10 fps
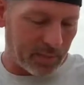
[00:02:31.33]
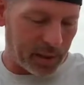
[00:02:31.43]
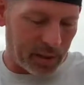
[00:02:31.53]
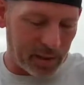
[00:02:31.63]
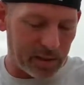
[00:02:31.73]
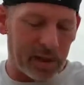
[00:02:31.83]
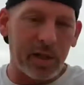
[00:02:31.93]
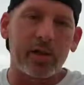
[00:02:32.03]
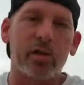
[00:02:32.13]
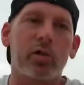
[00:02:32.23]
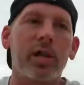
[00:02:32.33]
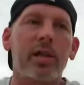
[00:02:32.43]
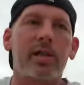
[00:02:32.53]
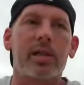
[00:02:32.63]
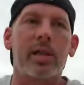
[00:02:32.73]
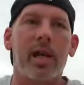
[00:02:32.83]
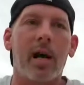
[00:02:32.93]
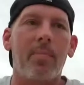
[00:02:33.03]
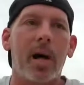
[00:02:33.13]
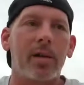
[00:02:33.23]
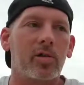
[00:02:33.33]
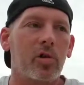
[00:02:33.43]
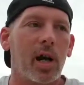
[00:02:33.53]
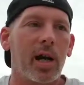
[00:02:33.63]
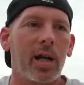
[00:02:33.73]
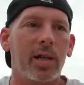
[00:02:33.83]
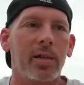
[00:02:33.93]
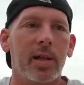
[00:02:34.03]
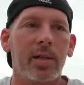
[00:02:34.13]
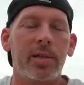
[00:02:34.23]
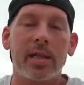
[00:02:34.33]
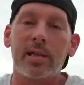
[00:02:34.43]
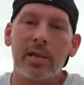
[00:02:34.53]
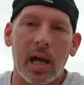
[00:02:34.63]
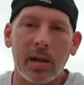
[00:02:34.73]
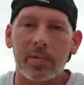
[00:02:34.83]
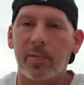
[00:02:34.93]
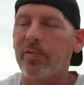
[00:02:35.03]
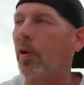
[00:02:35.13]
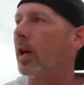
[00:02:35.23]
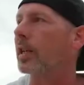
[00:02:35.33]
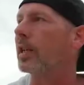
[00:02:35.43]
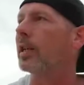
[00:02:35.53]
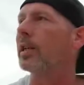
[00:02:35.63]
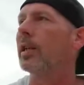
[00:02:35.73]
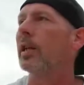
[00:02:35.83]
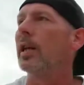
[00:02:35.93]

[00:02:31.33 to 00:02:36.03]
because there's tricks that I might try 10 times before I get it,